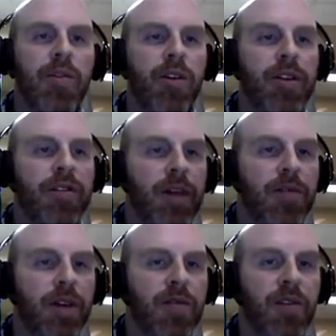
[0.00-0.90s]
The
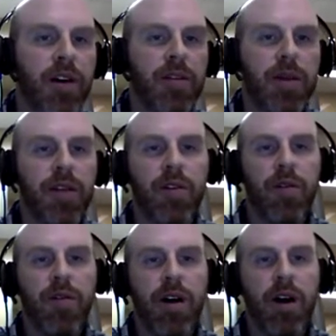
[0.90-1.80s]
types I've talked about
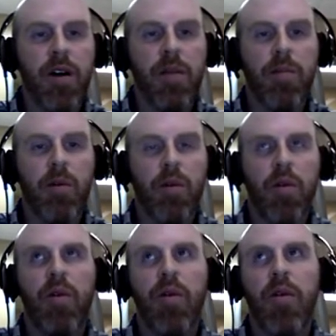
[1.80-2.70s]
so far are
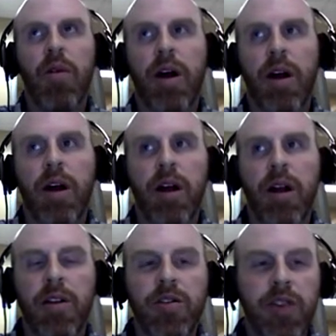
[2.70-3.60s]
more
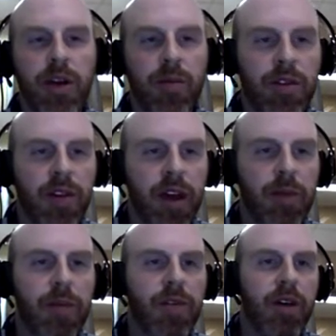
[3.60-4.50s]
general
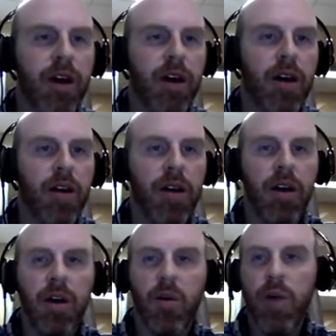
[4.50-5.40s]
types.
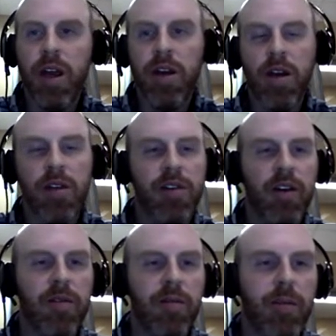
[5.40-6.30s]
We and others
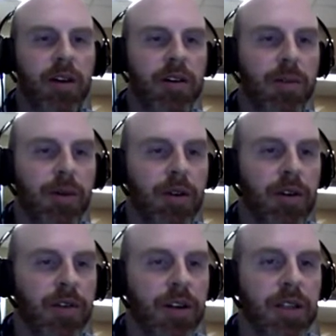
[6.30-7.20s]
have begun to
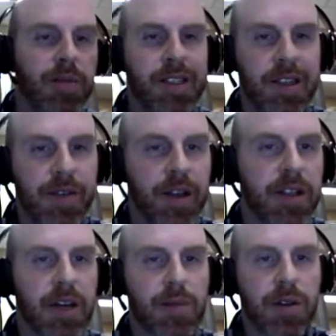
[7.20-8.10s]
produce very
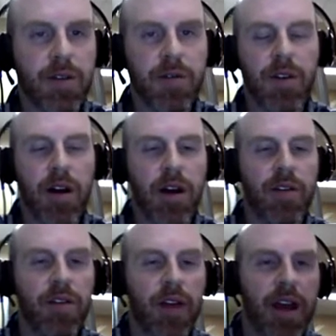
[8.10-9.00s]
specific types of
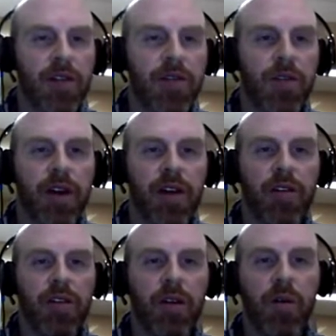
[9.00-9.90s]
neurons and
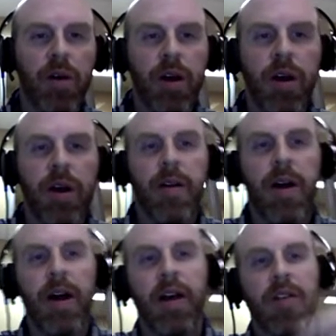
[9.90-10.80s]
astrocytes. So
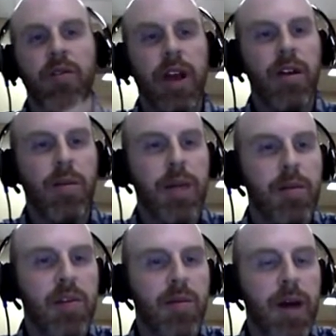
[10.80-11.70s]
striatal
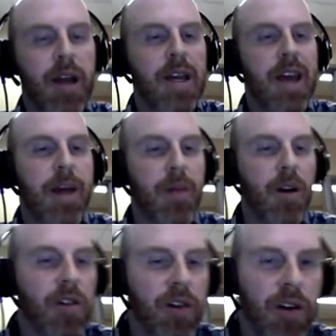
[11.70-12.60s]
medium spiny
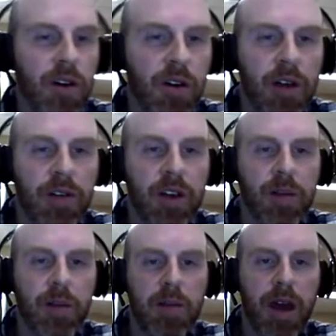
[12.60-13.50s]
GABAergic neurons
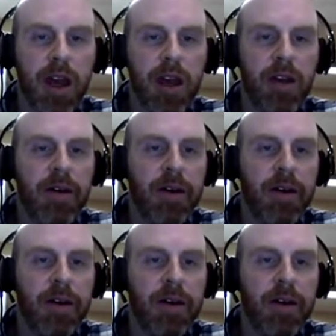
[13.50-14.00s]
can be made,